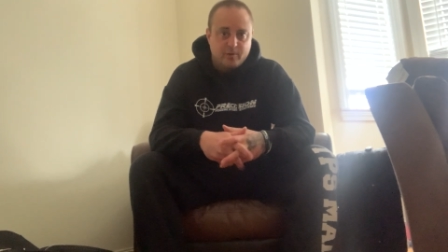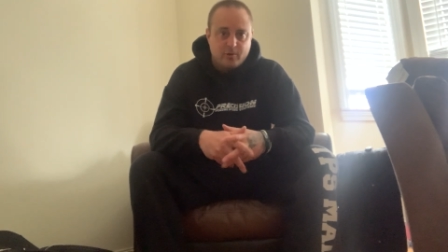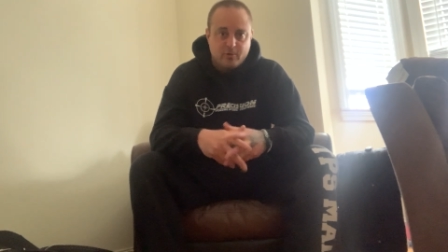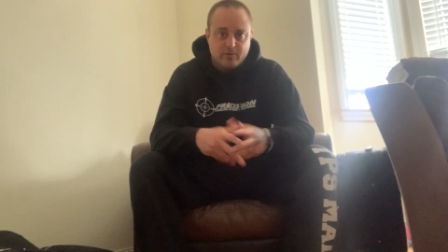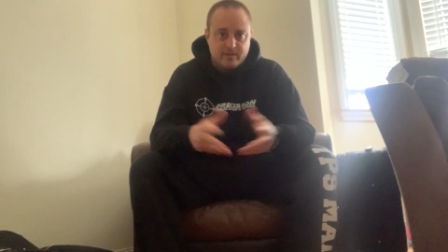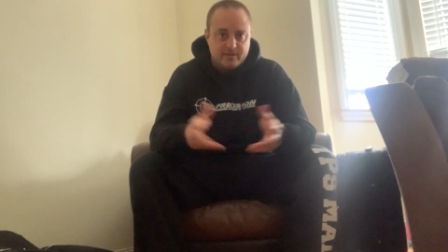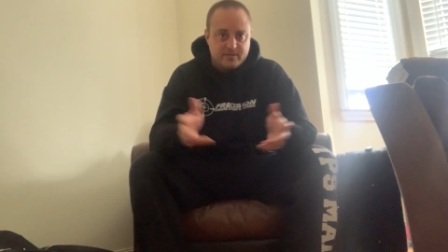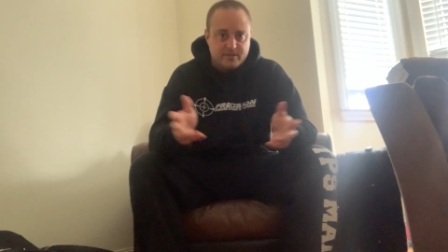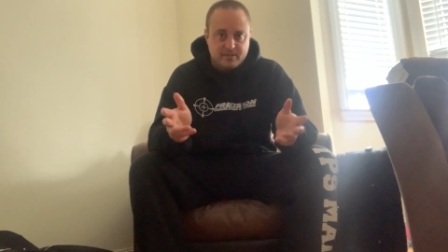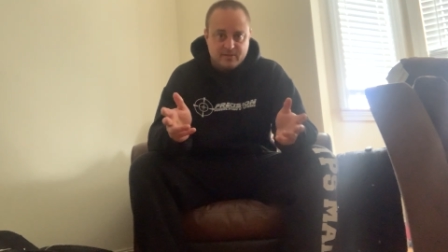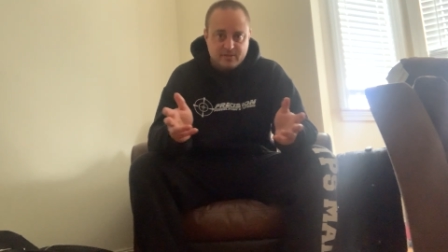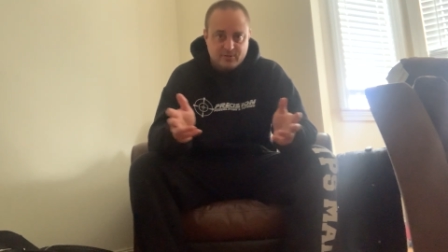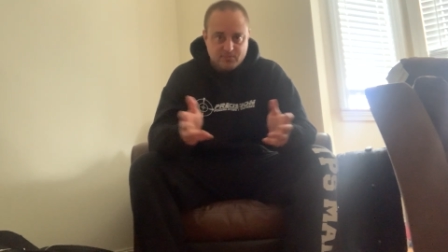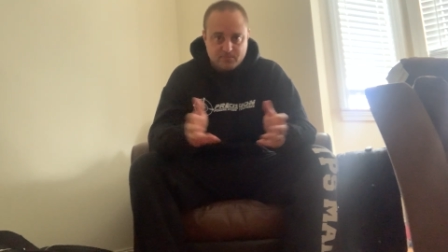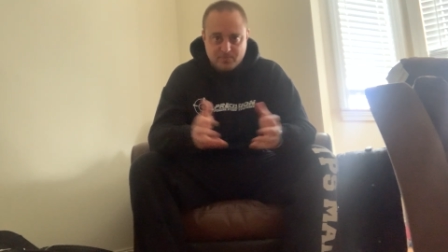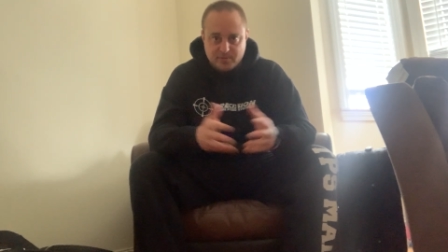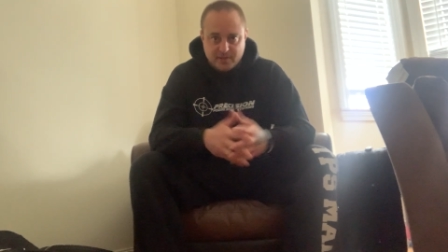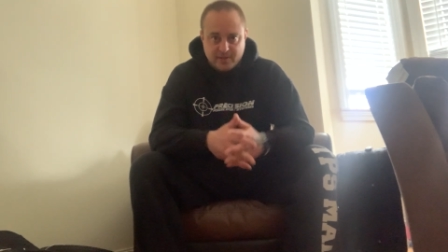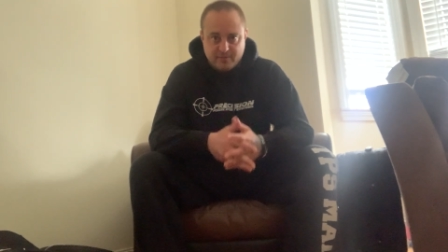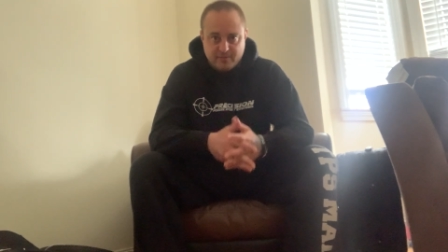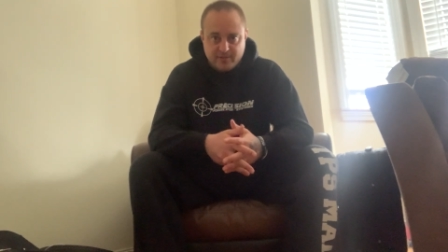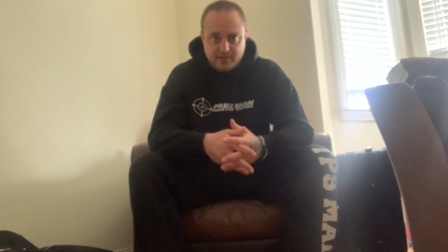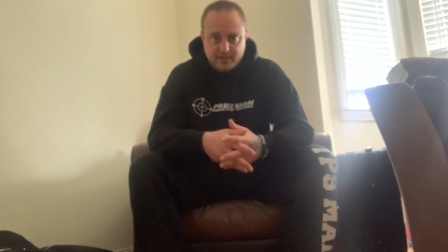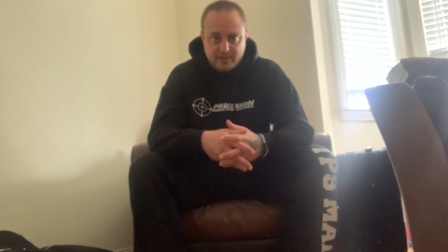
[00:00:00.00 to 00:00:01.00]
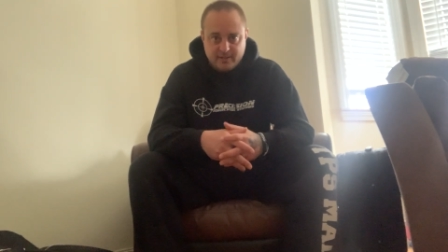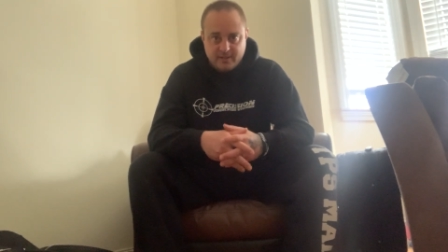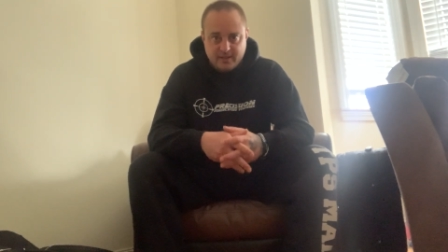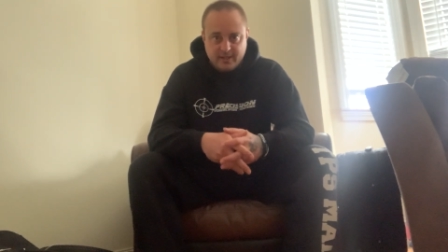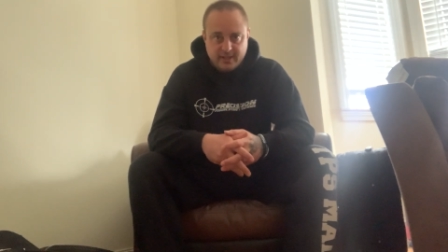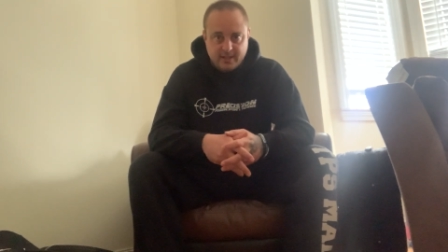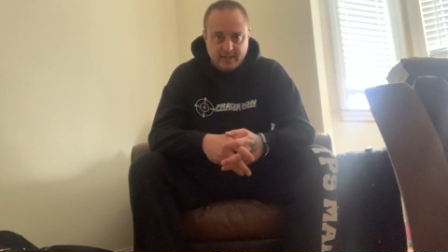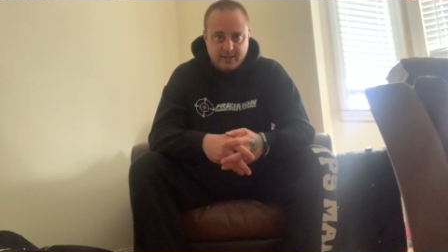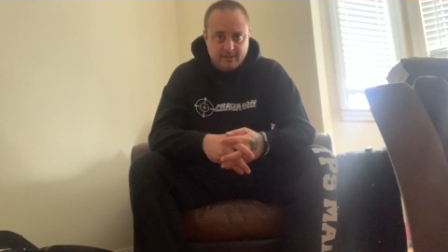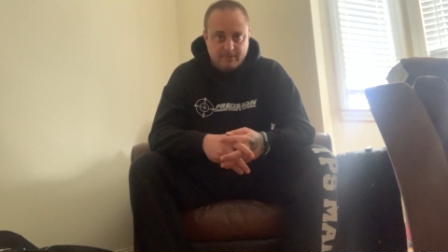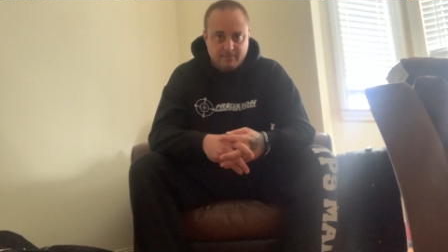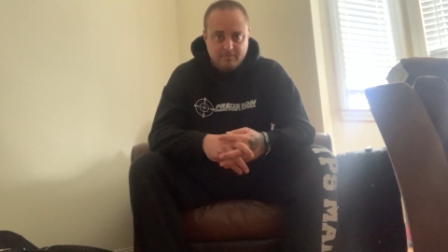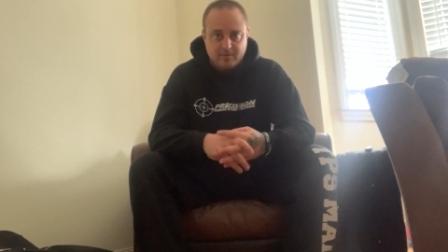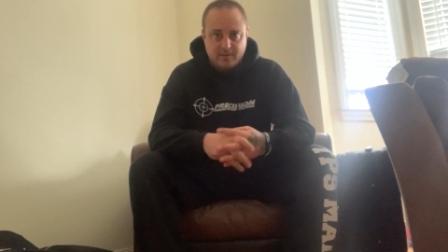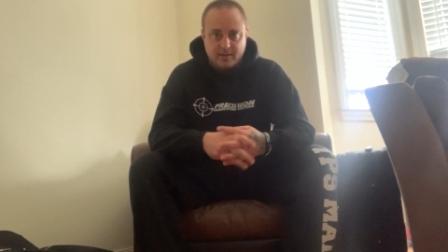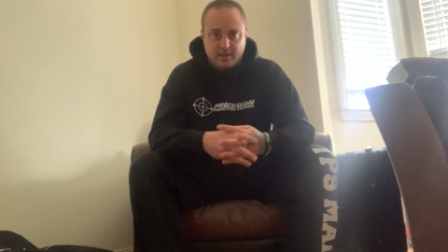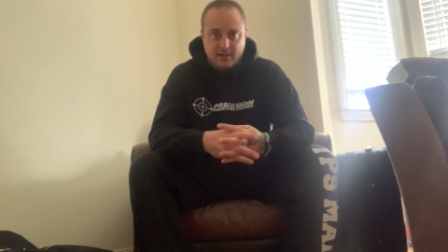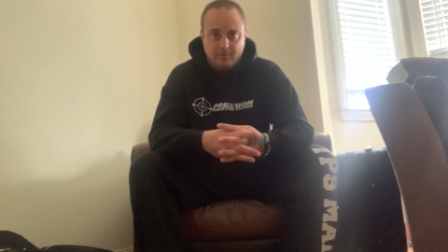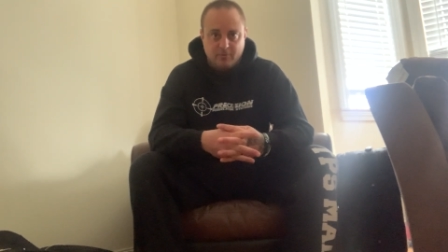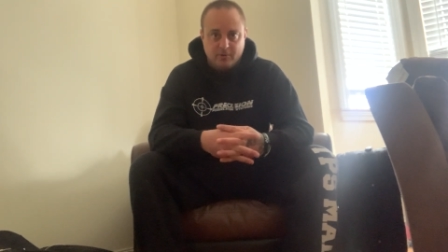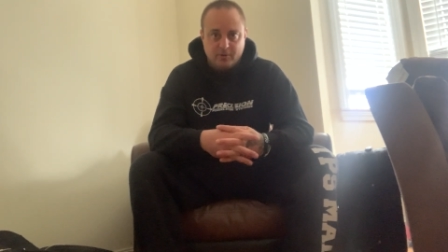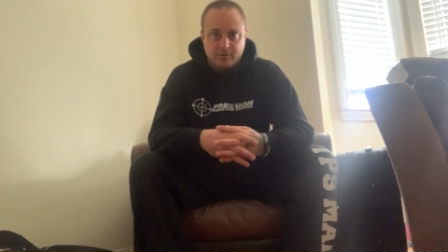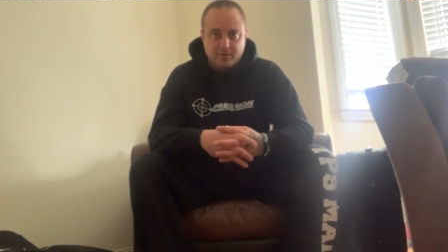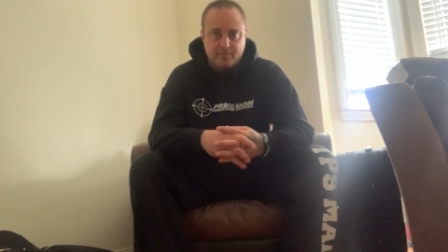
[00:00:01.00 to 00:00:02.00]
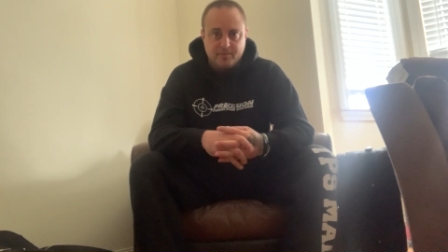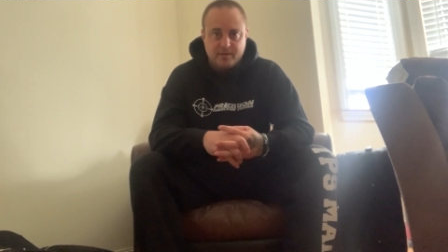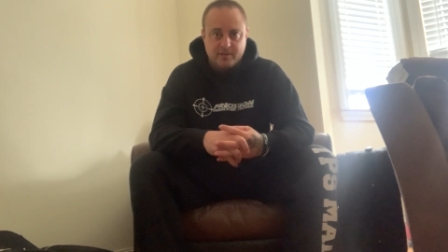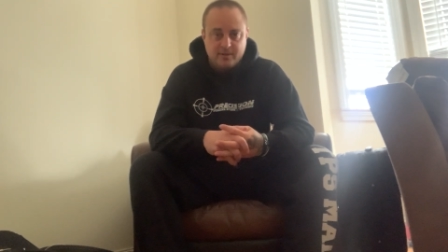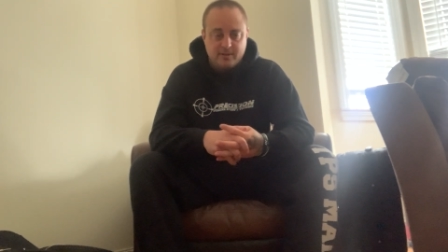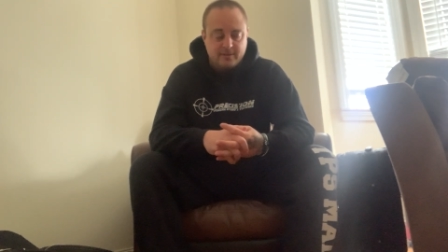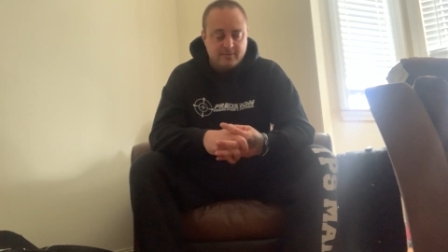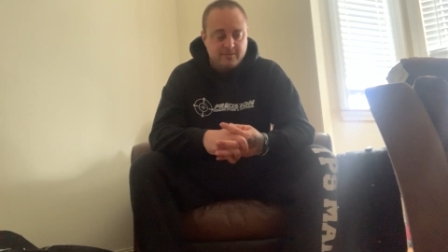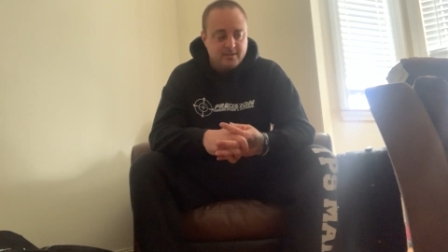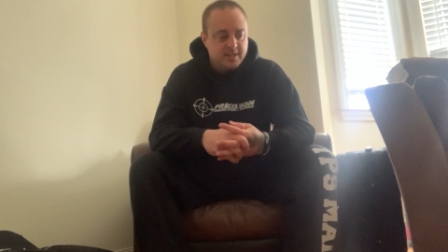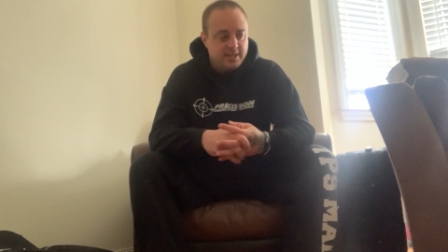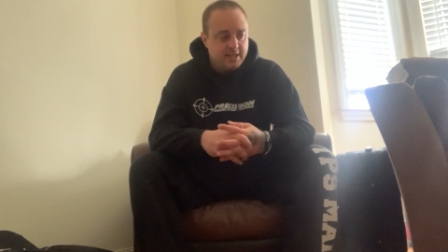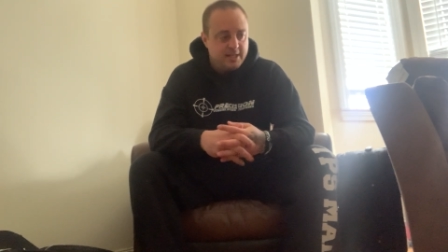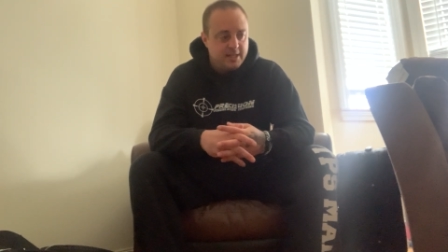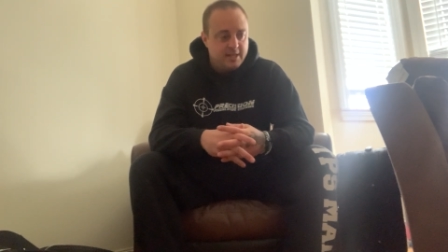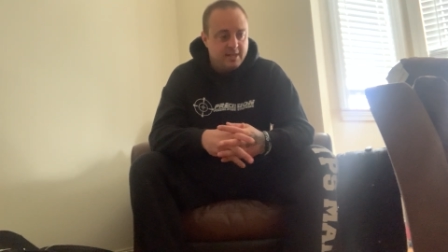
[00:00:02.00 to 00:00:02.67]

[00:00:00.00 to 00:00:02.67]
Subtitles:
criticisms of it, and I welcome it all.